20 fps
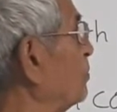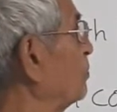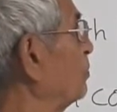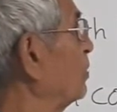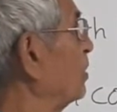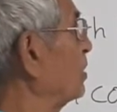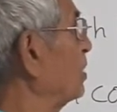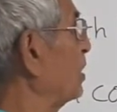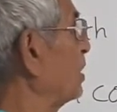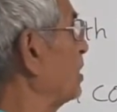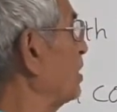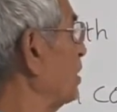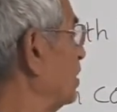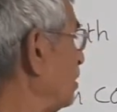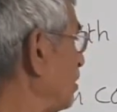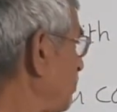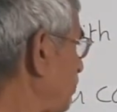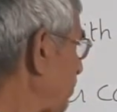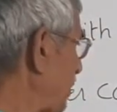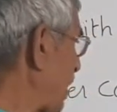to the current in
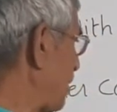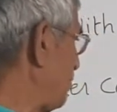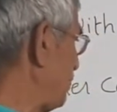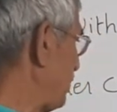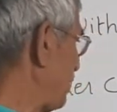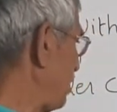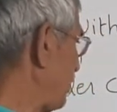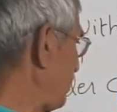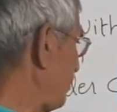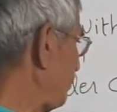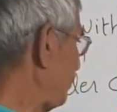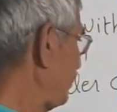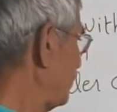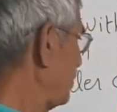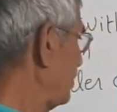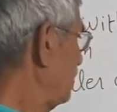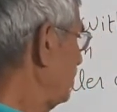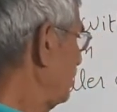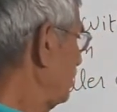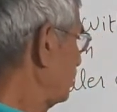the primary.
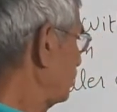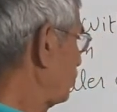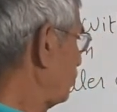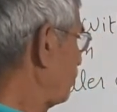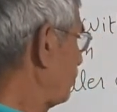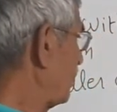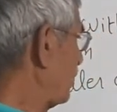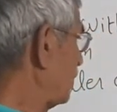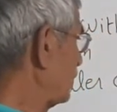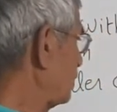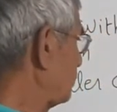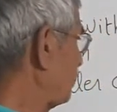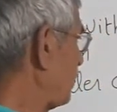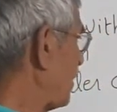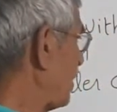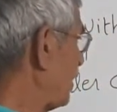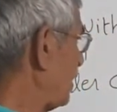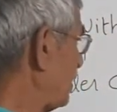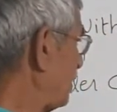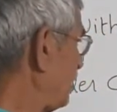So flux
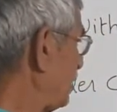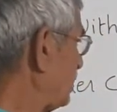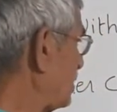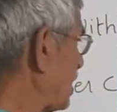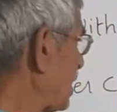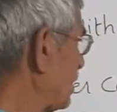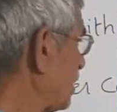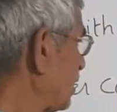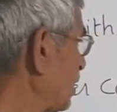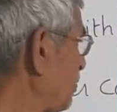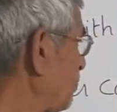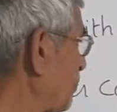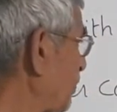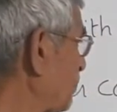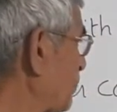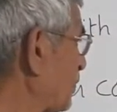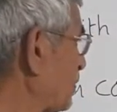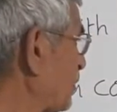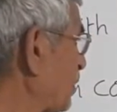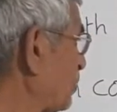phi is directly
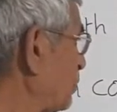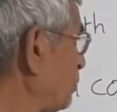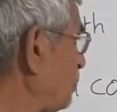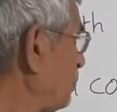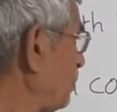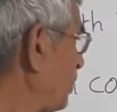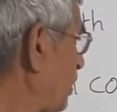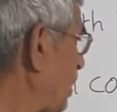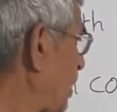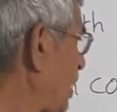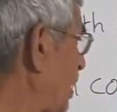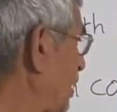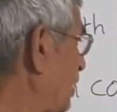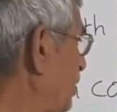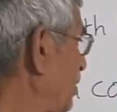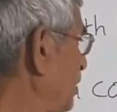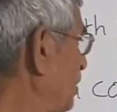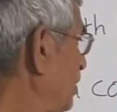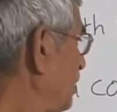proportional to I.